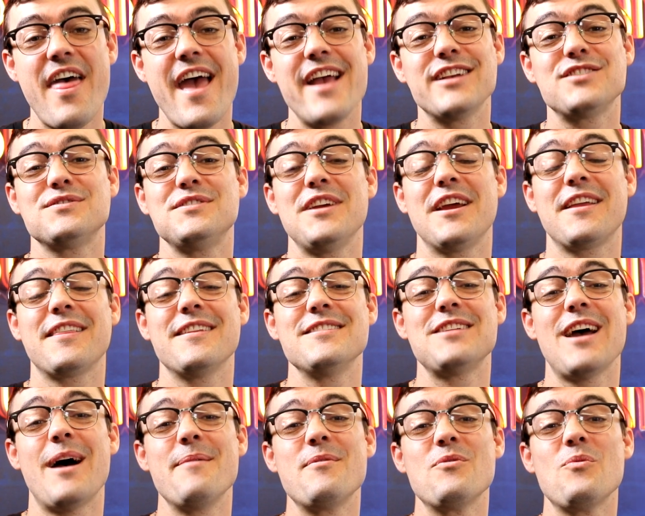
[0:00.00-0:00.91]
Thanks for taking
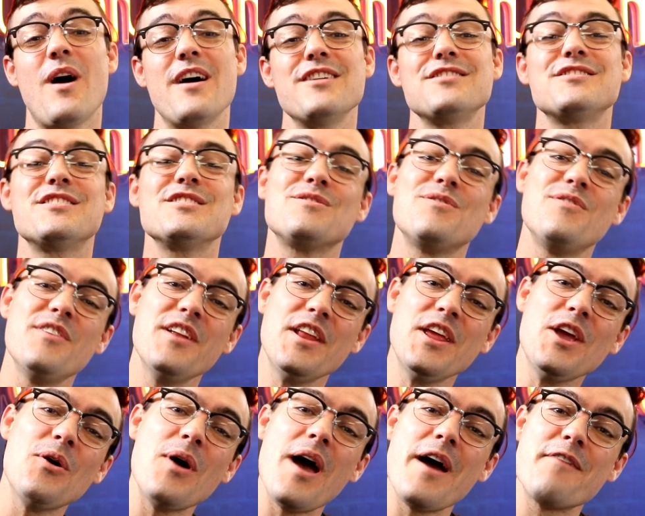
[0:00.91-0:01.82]
the time to watch this
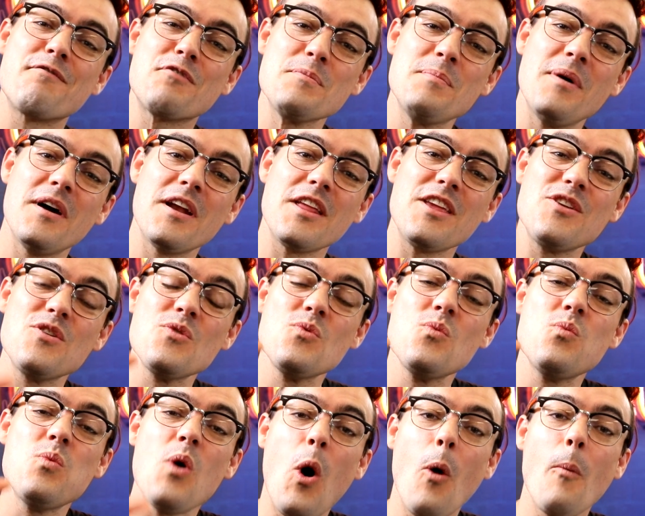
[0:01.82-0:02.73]
video, everybody. You
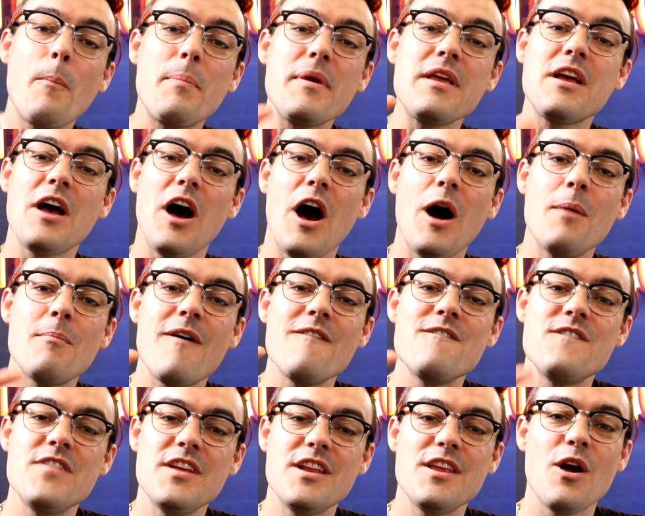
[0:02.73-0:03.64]
won't become
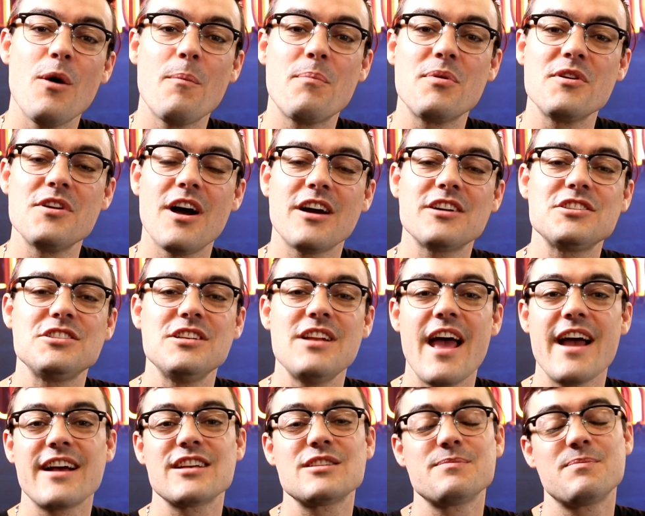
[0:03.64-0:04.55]
a video
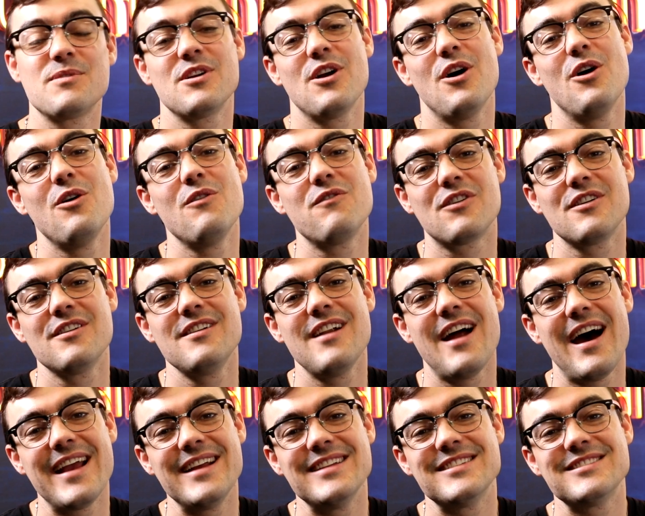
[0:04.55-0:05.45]
production expert
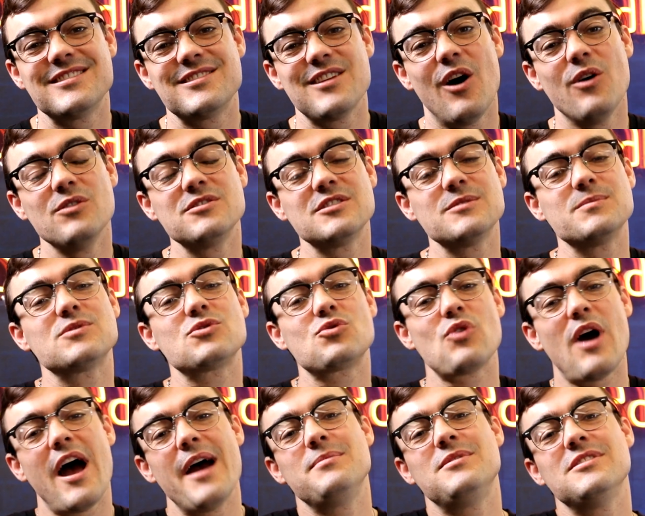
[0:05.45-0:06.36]
overnight, so
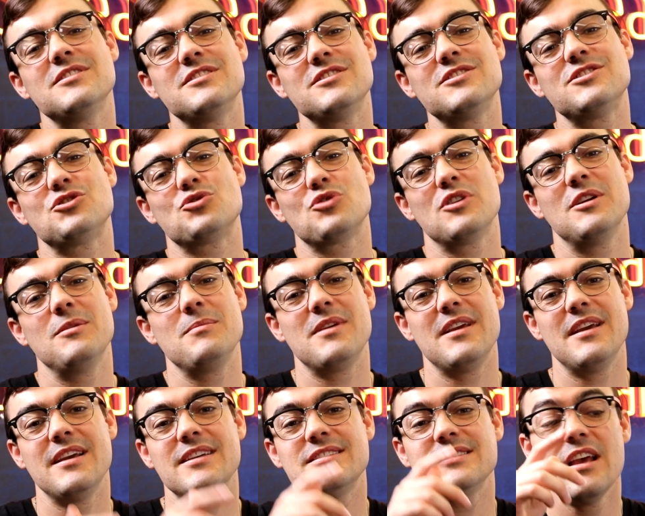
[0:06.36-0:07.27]
subscribe to the Stream
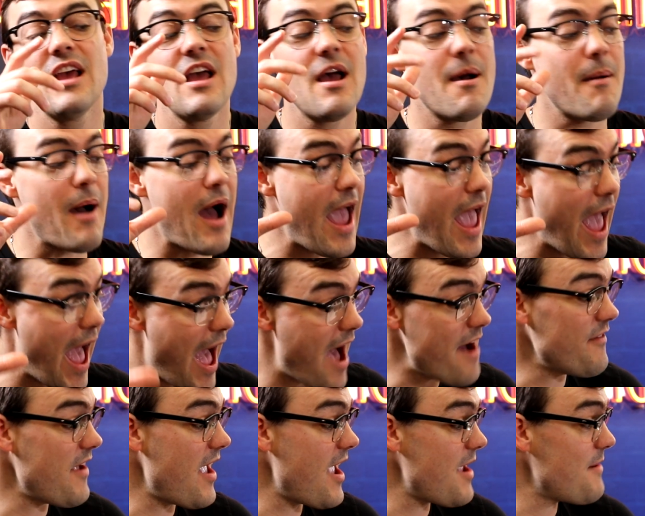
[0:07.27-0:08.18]
Geeks. I
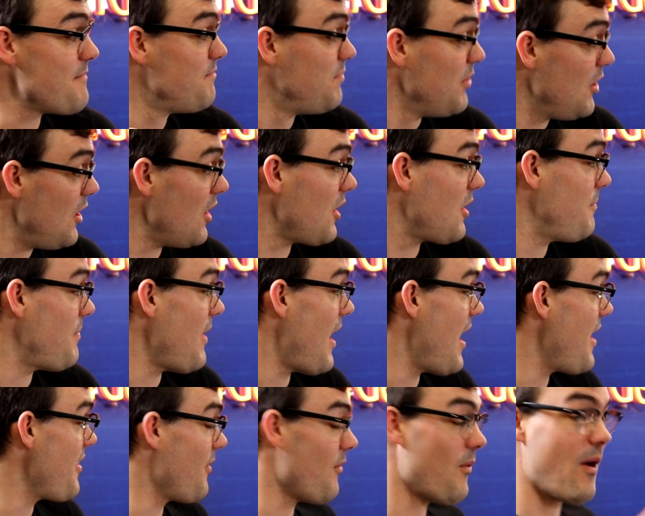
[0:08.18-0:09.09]
have a book,
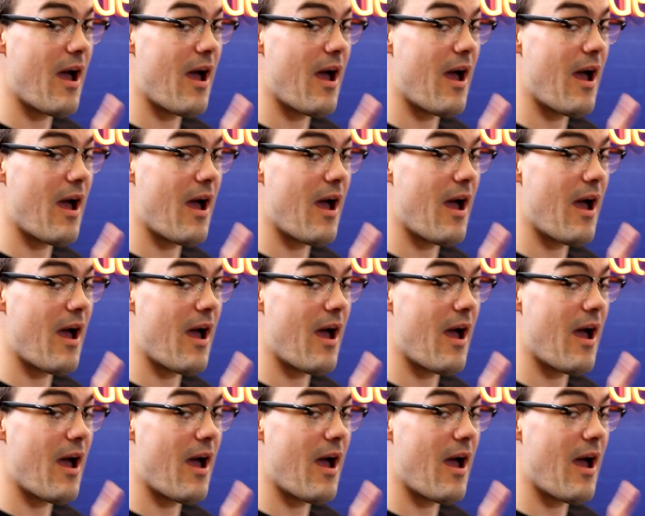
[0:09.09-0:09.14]
by the